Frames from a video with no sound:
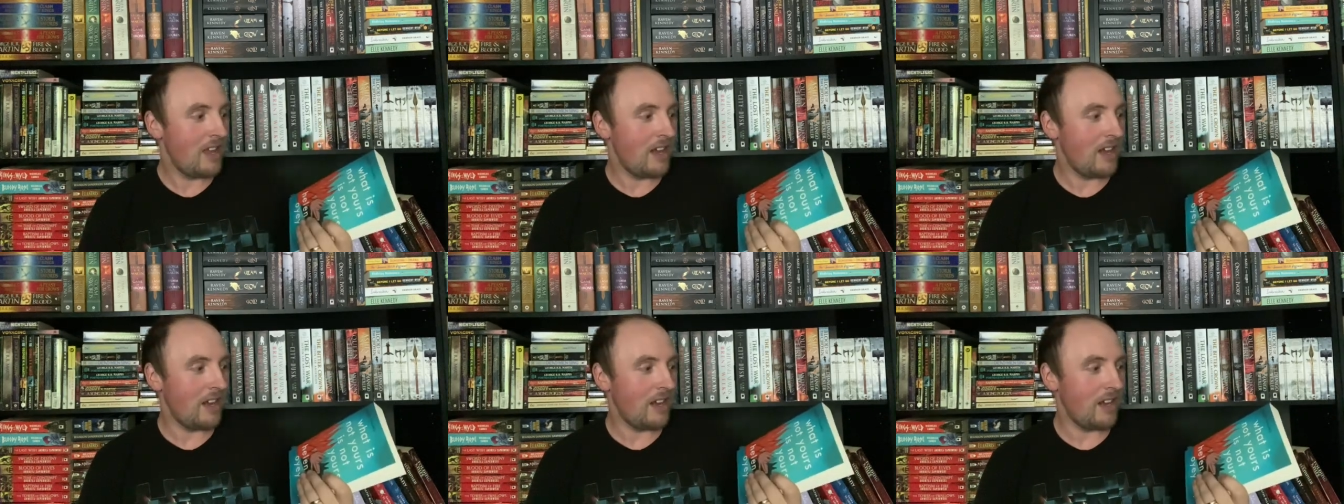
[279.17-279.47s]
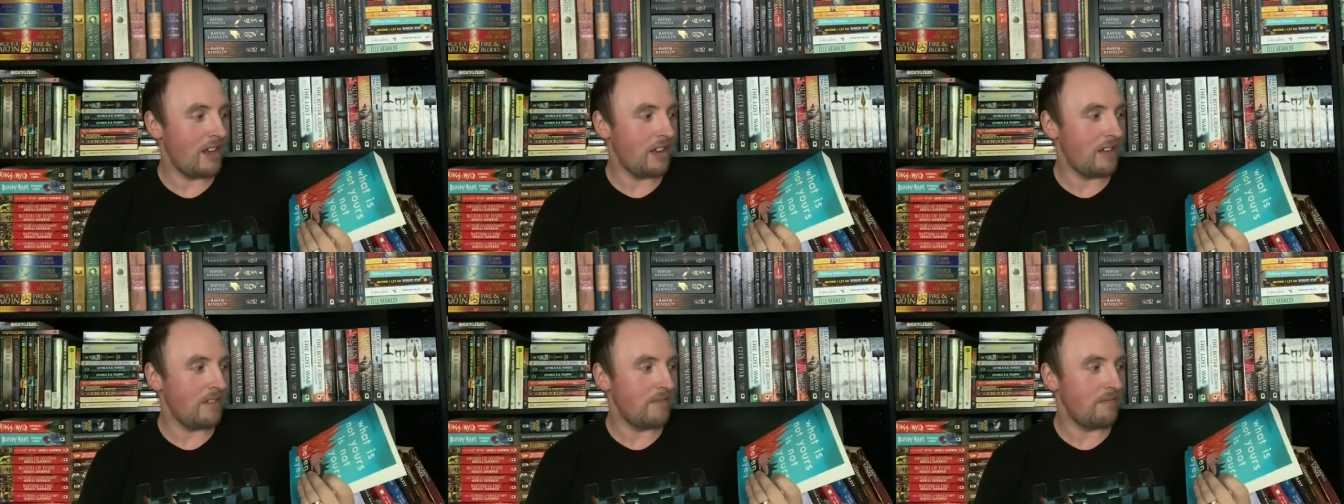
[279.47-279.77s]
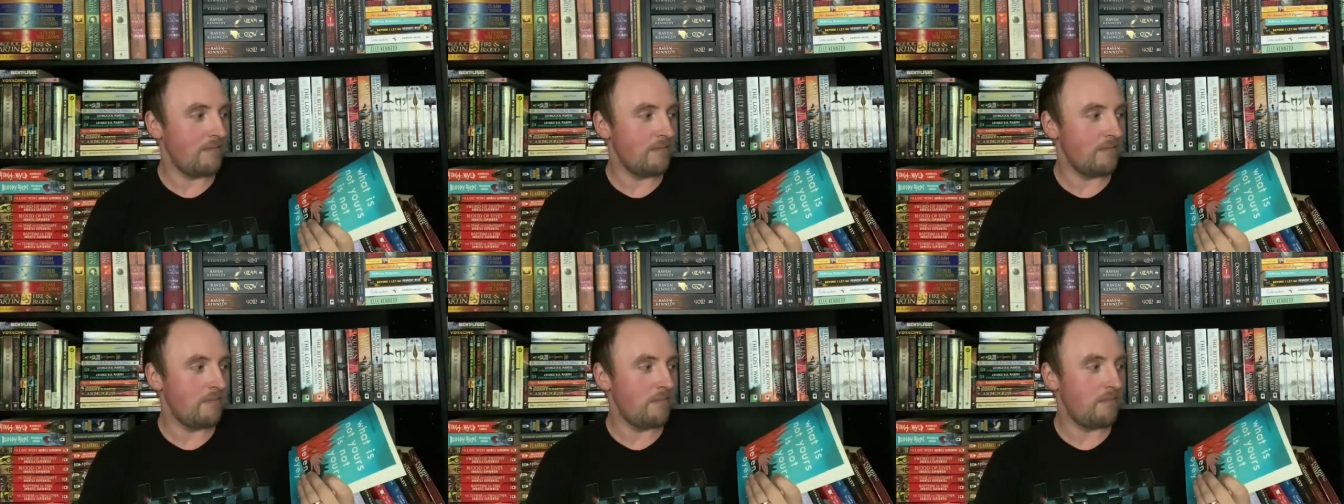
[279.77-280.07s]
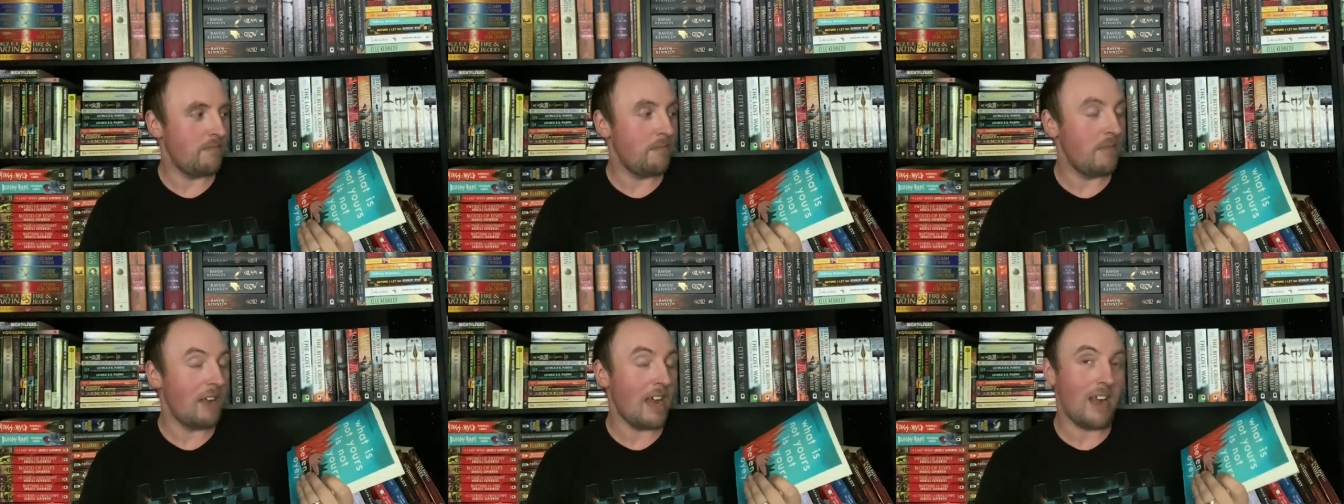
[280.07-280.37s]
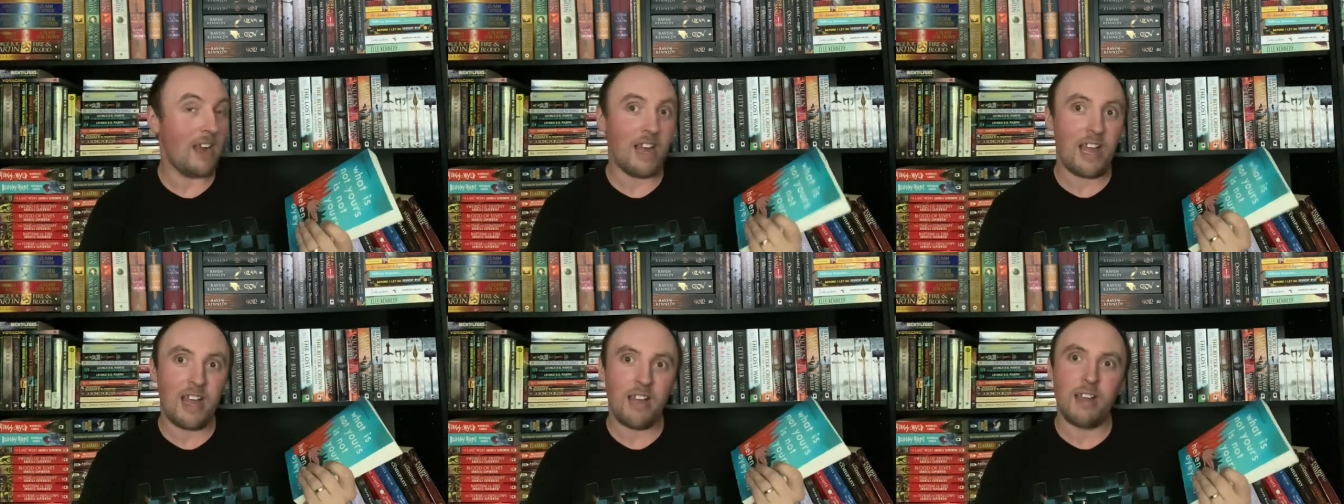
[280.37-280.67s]
Um,
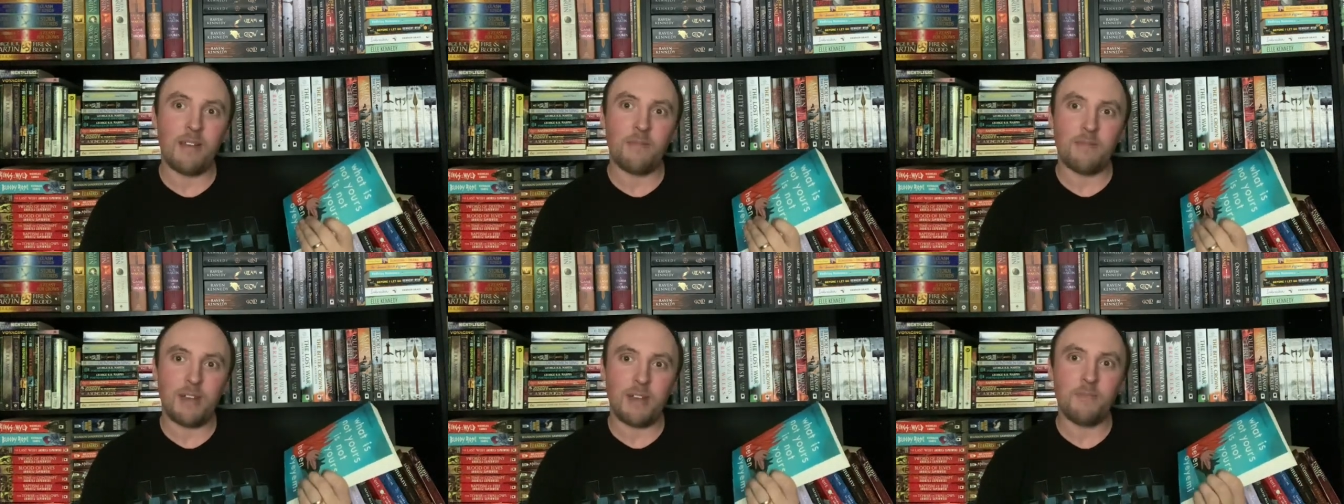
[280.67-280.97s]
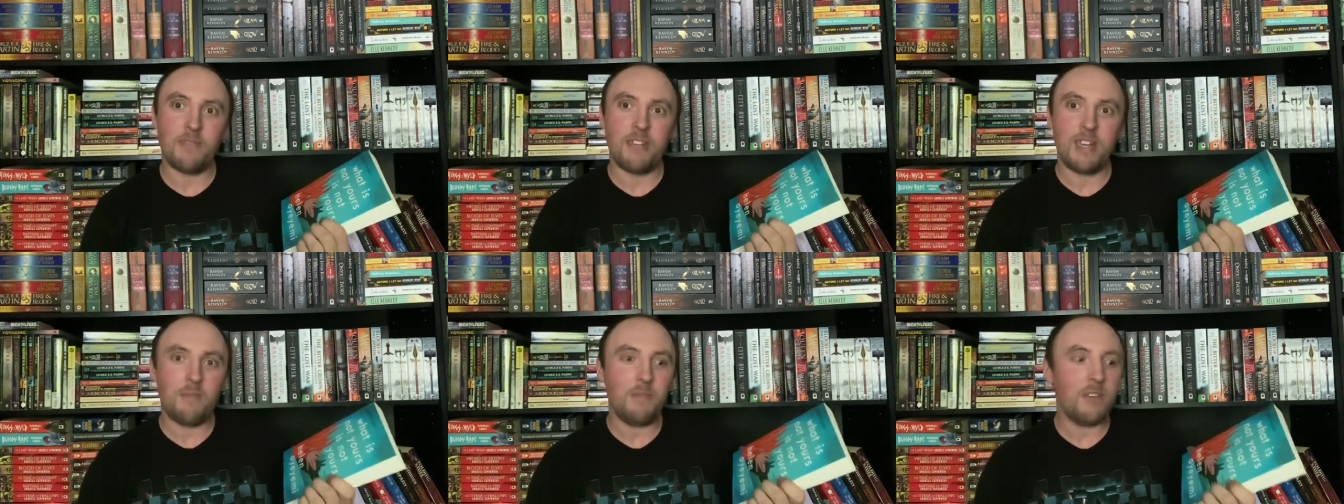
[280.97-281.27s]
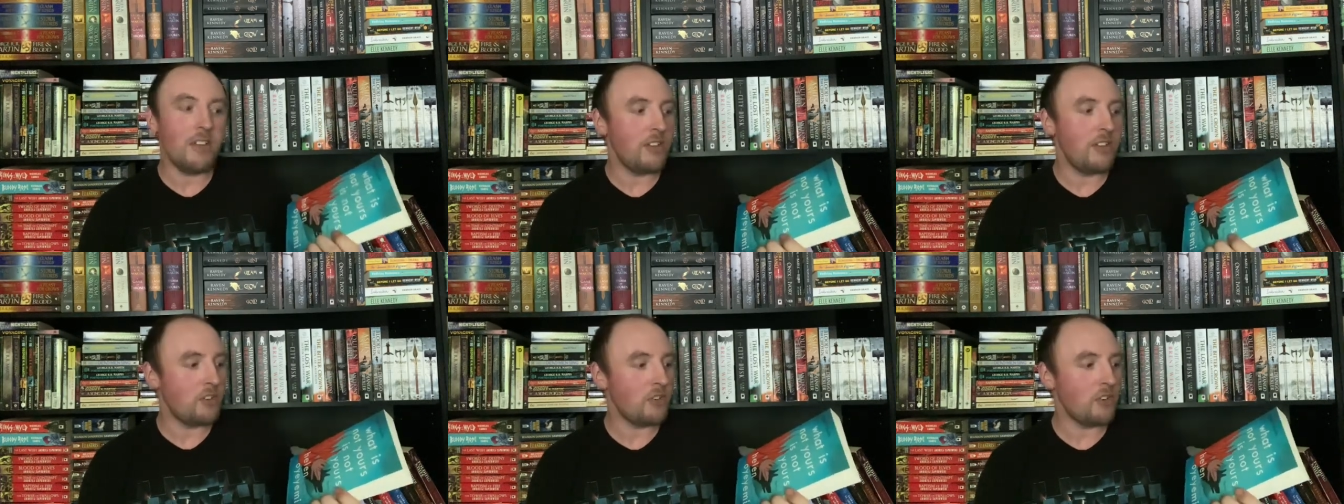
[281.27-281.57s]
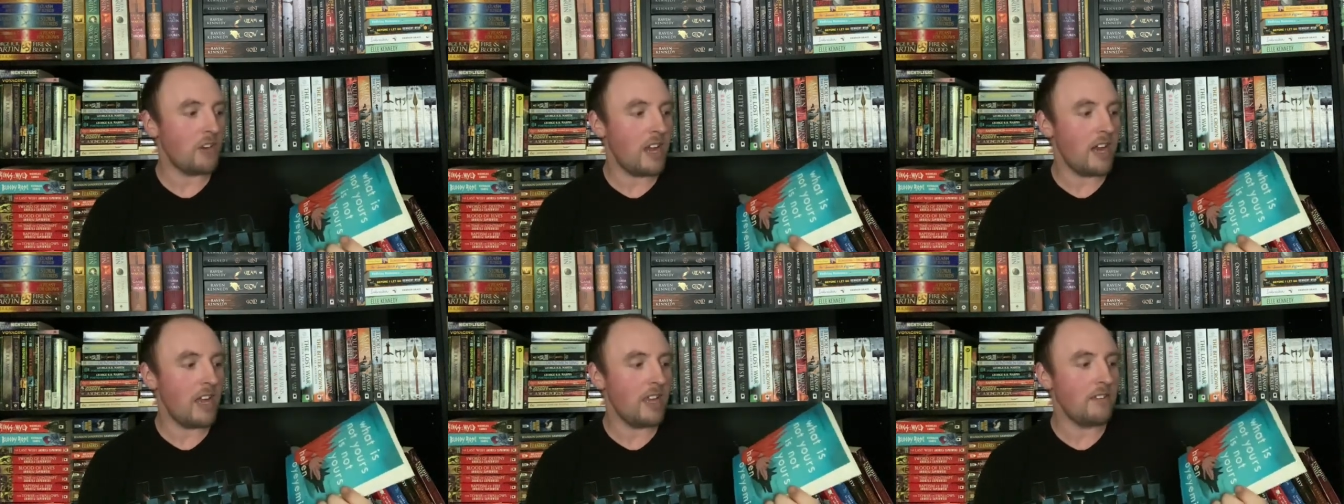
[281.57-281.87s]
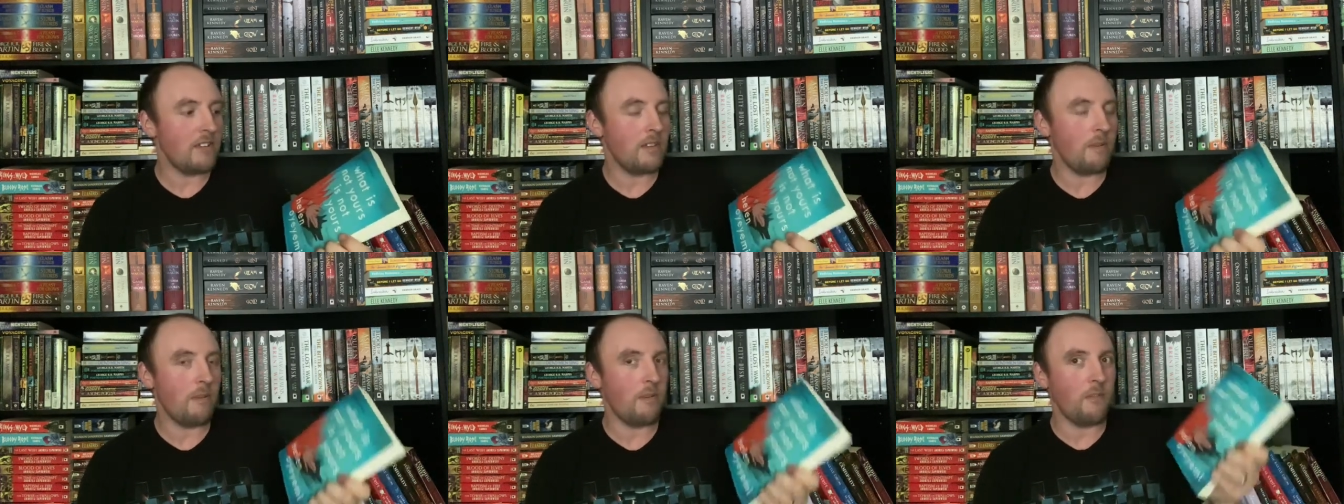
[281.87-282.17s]
I, am tempted to try
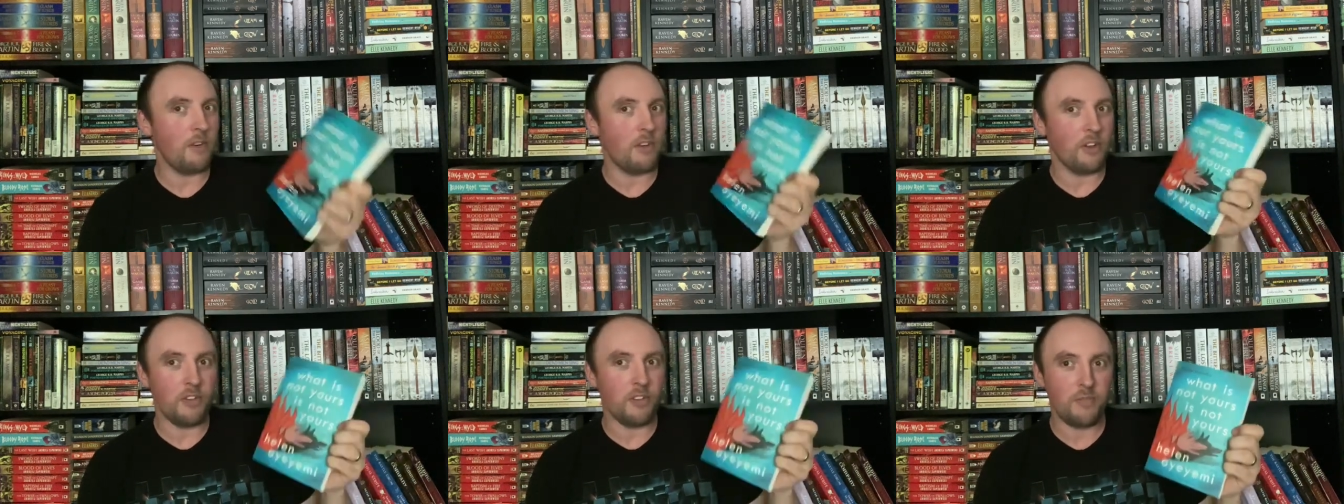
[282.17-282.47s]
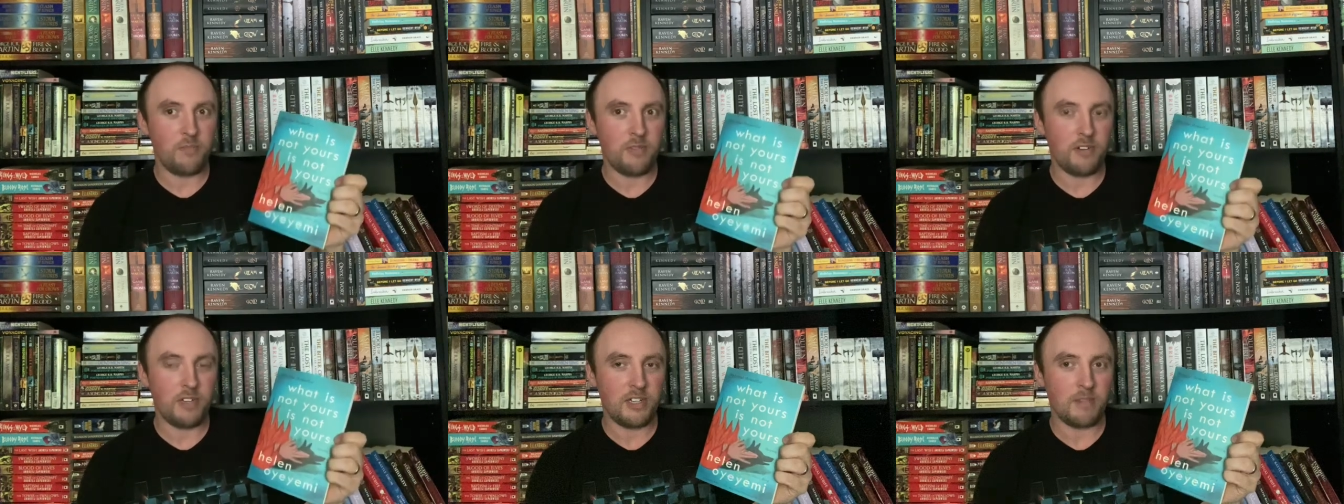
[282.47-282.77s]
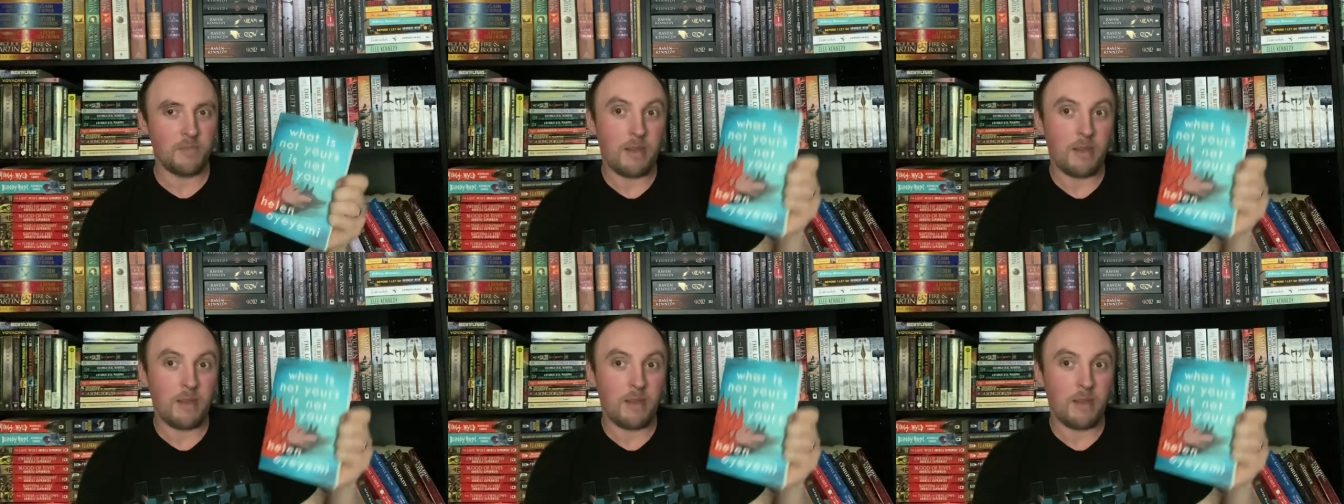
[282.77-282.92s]
some of her other books.